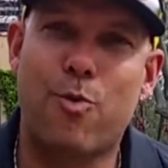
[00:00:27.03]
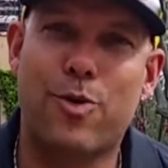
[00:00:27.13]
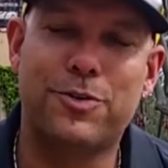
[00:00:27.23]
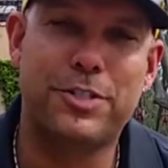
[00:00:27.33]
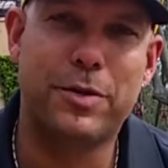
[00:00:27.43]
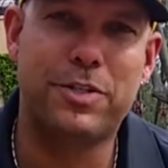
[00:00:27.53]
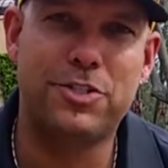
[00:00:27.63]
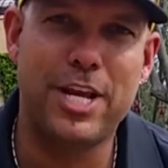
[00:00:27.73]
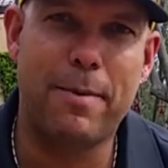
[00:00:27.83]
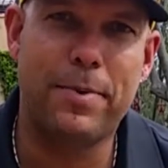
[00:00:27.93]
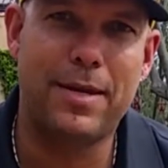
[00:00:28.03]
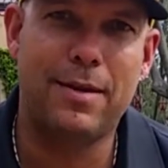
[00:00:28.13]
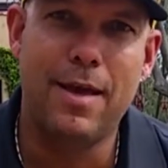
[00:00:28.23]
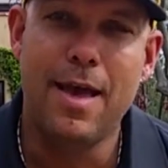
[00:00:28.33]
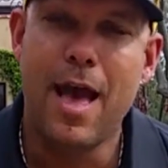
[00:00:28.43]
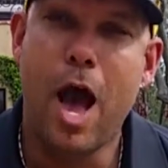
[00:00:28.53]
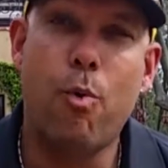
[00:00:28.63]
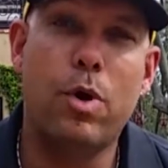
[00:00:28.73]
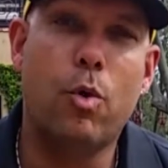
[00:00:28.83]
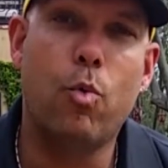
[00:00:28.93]
World Series champion. I
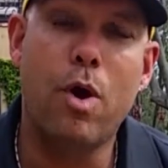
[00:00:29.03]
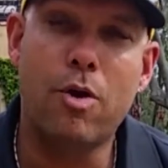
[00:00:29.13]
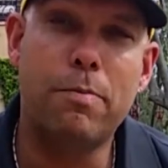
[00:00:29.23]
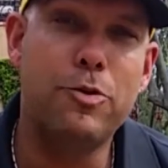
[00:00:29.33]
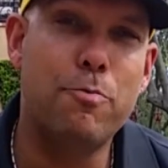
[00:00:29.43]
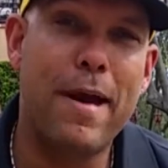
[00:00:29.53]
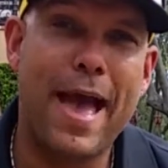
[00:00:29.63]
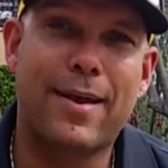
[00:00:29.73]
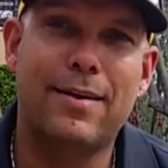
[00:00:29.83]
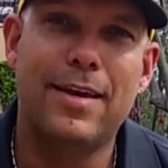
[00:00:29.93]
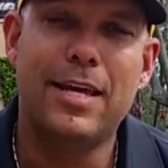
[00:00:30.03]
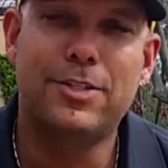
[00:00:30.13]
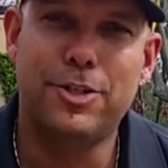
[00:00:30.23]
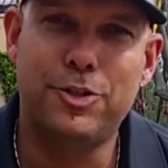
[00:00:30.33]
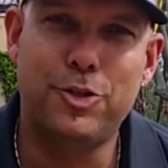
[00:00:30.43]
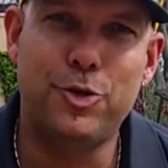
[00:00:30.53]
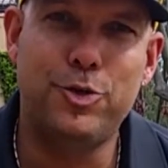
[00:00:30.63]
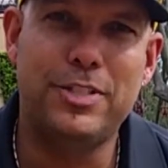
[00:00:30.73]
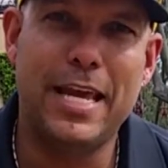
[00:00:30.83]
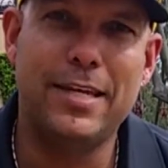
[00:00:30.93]
want to welcome you back to
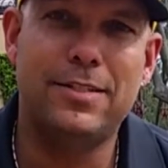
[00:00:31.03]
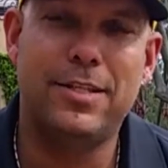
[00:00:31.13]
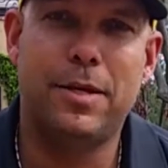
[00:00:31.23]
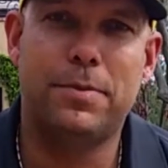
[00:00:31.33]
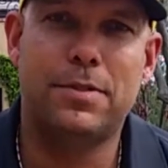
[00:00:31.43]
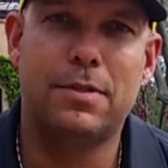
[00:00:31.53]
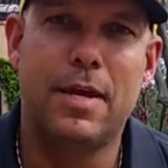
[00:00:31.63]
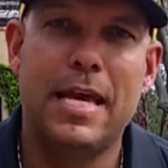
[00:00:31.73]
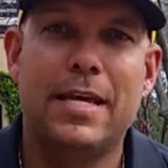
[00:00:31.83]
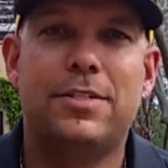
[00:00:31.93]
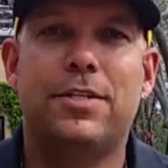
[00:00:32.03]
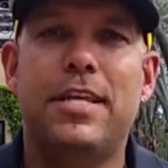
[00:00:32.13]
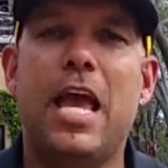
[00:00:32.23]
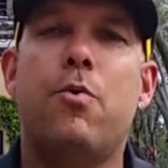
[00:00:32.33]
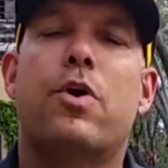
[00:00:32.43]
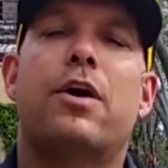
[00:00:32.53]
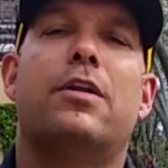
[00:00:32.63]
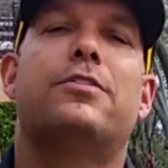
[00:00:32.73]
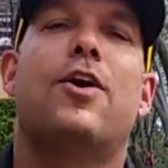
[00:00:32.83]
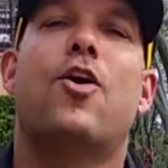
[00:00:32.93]
Tuesday's Tips. Today we're going to
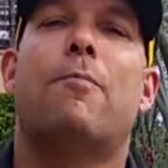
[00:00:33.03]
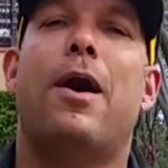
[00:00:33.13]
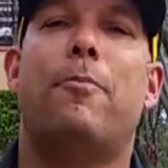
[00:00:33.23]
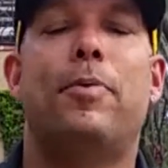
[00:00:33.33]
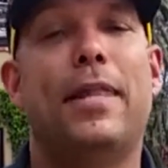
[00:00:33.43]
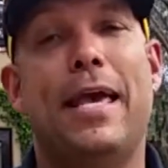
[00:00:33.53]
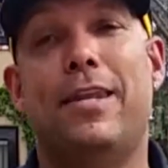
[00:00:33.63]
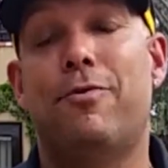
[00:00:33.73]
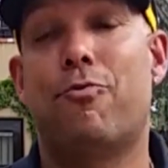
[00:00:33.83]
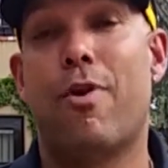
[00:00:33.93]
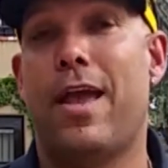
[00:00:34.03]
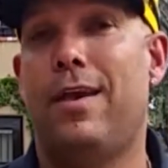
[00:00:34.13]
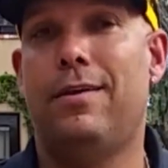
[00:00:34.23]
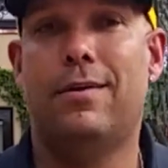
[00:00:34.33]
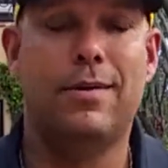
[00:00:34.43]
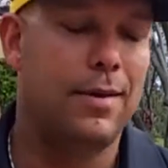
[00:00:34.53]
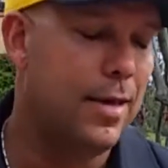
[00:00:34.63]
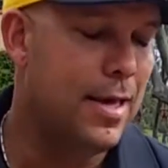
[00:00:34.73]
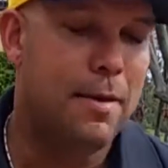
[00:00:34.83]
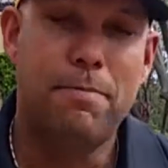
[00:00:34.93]
talk about playing in rain.
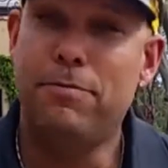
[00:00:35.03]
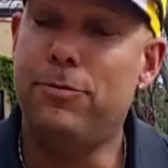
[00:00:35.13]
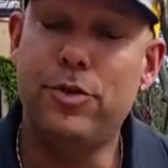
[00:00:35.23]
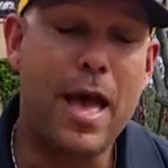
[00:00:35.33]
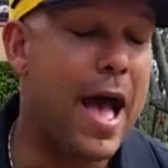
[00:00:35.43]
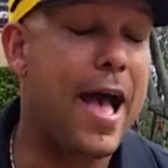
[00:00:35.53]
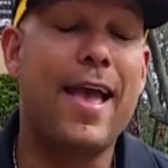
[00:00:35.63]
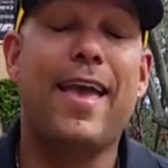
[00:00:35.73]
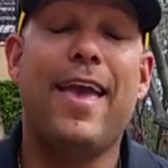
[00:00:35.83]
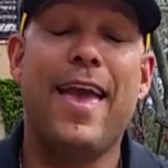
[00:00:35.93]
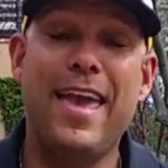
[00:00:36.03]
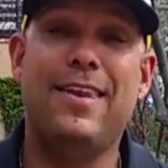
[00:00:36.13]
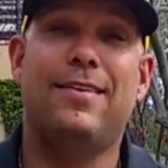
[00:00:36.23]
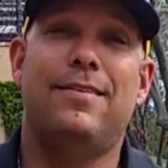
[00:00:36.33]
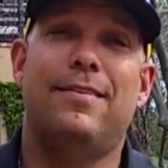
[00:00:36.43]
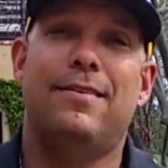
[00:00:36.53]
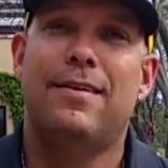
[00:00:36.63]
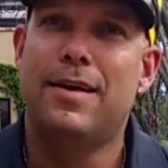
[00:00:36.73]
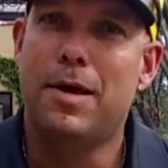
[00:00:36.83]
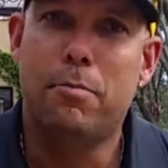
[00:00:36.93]
I hated
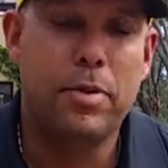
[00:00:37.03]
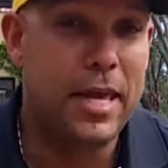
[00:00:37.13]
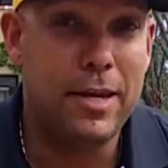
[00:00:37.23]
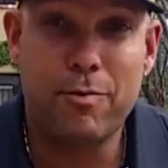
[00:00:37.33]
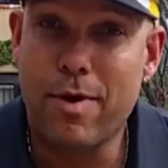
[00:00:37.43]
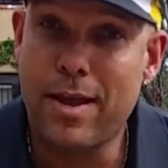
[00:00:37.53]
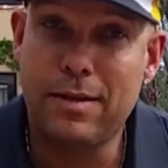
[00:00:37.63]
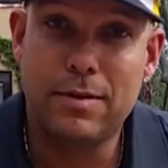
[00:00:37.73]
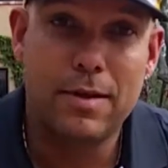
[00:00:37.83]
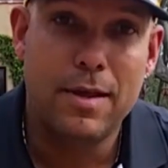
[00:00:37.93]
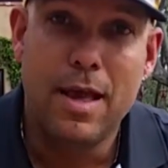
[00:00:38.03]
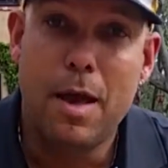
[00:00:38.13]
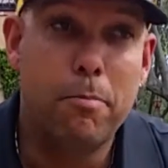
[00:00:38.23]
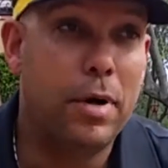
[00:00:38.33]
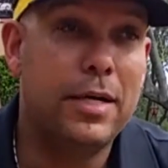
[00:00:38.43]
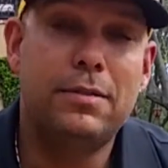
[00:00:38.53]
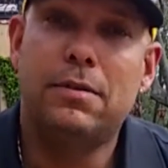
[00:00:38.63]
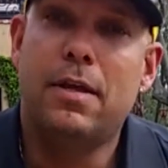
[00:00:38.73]
playing in rain, but